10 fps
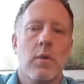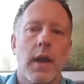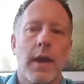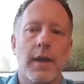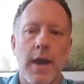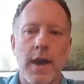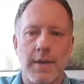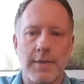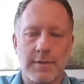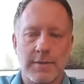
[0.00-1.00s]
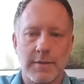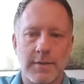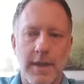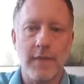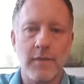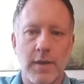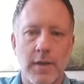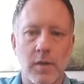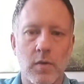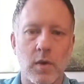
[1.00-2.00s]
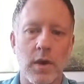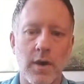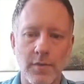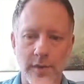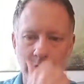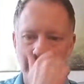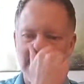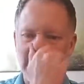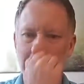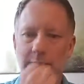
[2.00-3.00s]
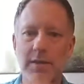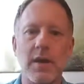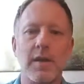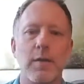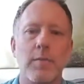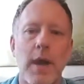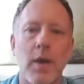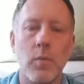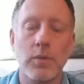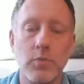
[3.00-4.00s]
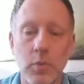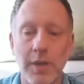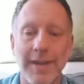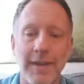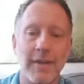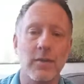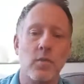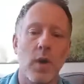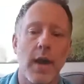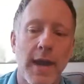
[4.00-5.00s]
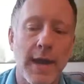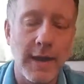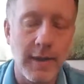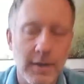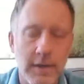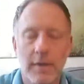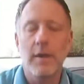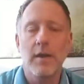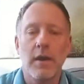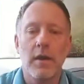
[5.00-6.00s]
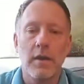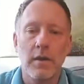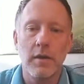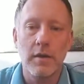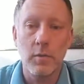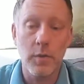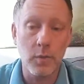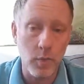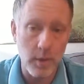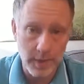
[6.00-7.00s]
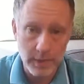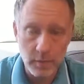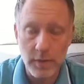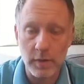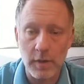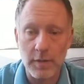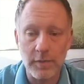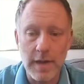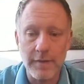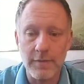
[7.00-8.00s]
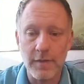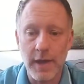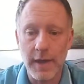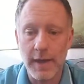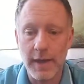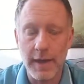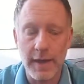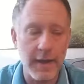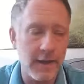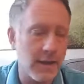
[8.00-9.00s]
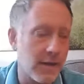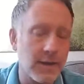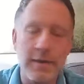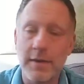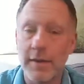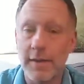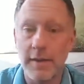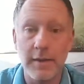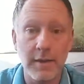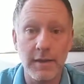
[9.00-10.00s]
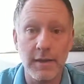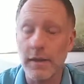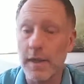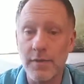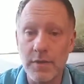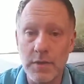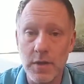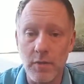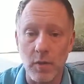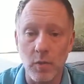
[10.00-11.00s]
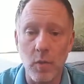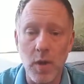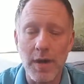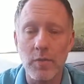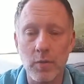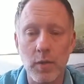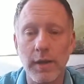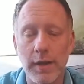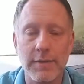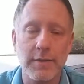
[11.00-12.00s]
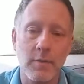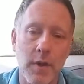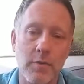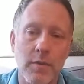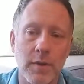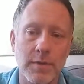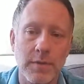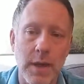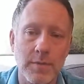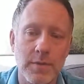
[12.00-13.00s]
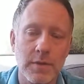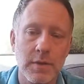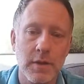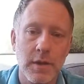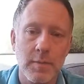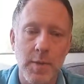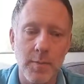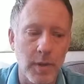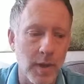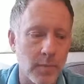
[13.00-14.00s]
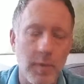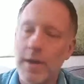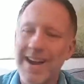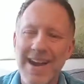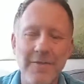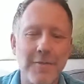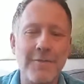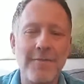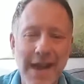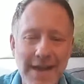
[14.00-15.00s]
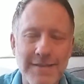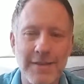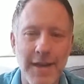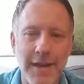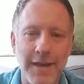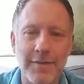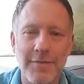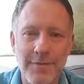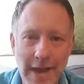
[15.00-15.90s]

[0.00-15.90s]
Hey guys, David here, Core Confidence, talking about what's really getting in the way with women, with your love life, and in life in general. What really gets in the way, what really stops people up. I have a fascinating